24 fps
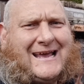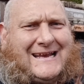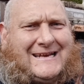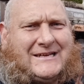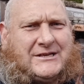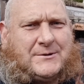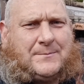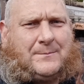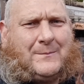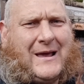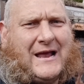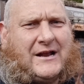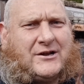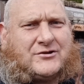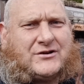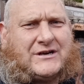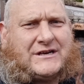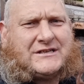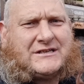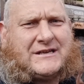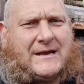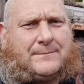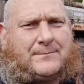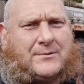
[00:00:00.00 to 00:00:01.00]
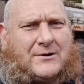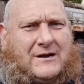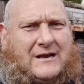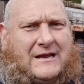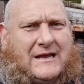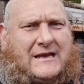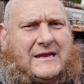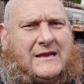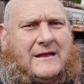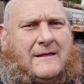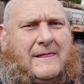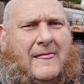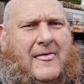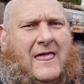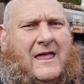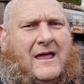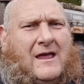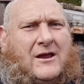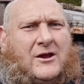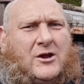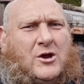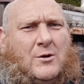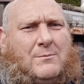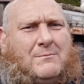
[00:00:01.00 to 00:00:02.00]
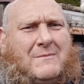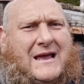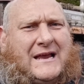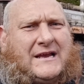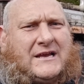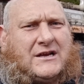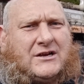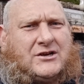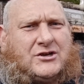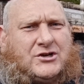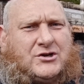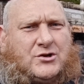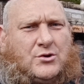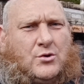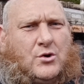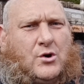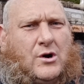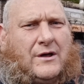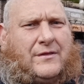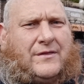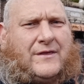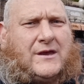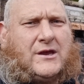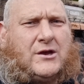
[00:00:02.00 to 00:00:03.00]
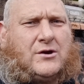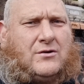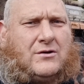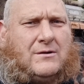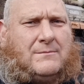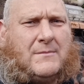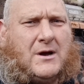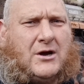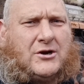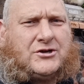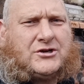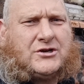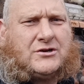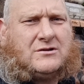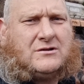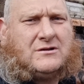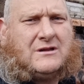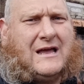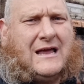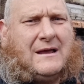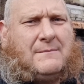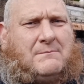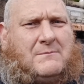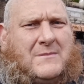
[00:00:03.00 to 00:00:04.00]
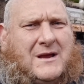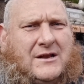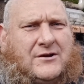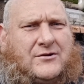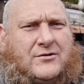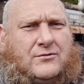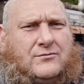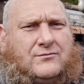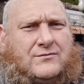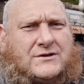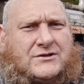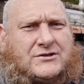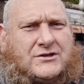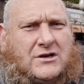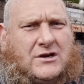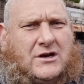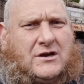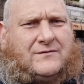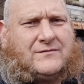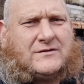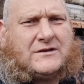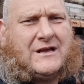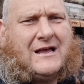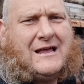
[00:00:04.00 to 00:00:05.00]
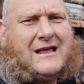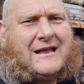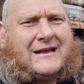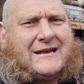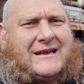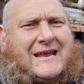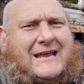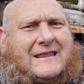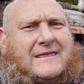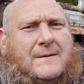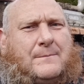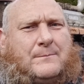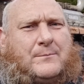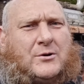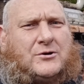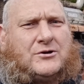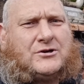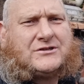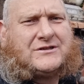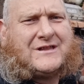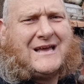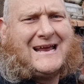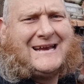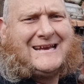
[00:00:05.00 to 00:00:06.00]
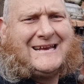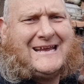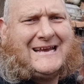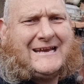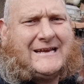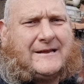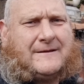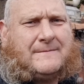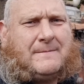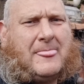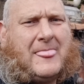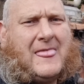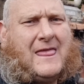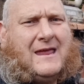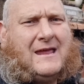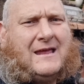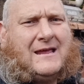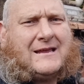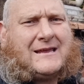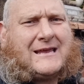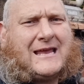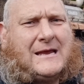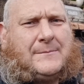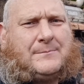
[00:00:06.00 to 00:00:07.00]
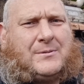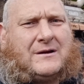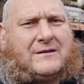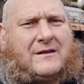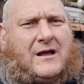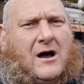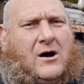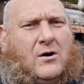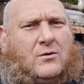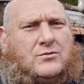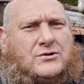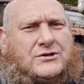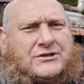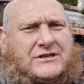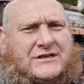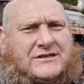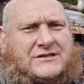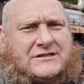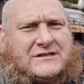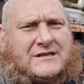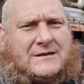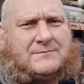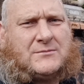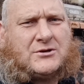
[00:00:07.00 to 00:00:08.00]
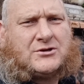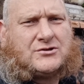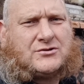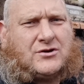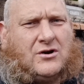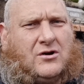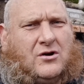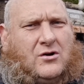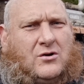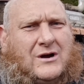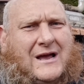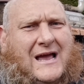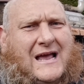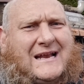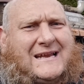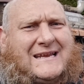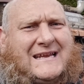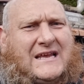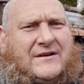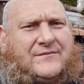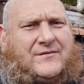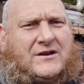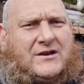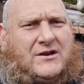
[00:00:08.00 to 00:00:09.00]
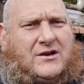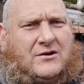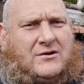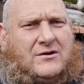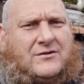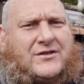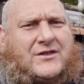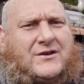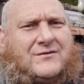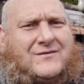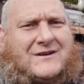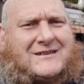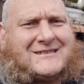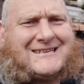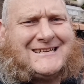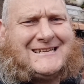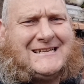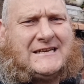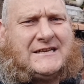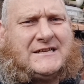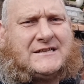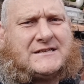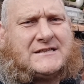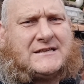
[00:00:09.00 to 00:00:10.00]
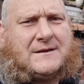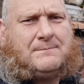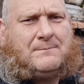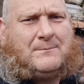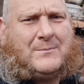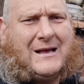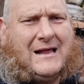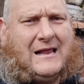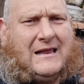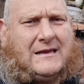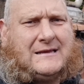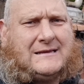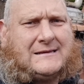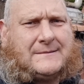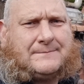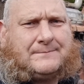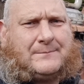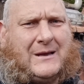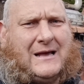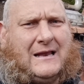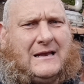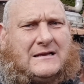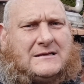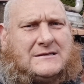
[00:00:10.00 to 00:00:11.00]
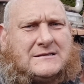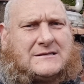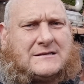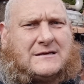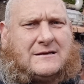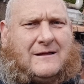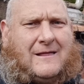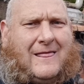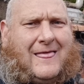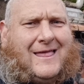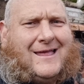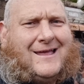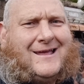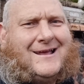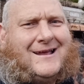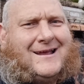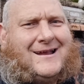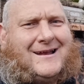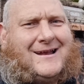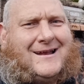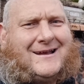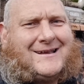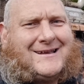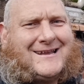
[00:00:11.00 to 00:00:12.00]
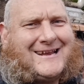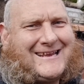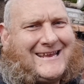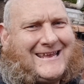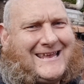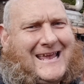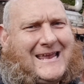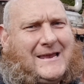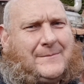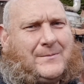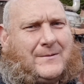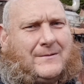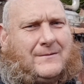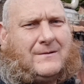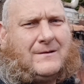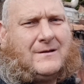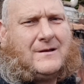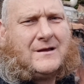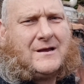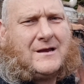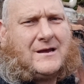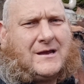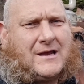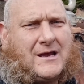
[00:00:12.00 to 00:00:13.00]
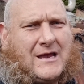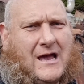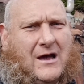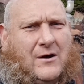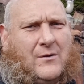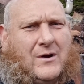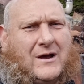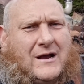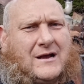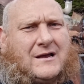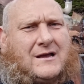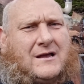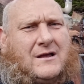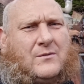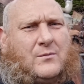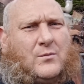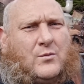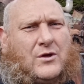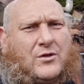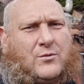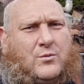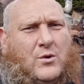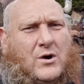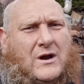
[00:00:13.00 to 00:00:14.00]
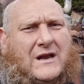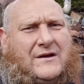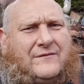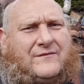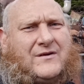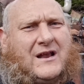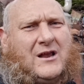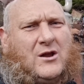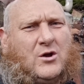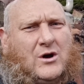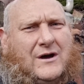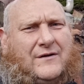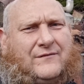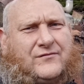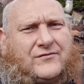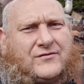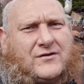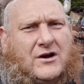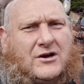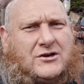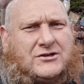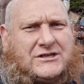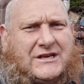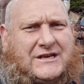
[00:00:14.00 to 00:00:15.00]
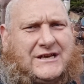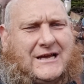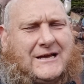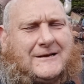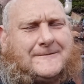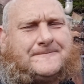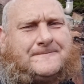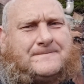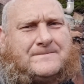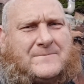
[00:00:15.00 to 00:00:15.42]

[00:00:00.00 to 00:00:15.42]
each battery separately, you're making sure your emotional and mental reserves get the boost they need, keeping the whole system strong and giving you the resilience and balance to keep going with whatever life throws at you.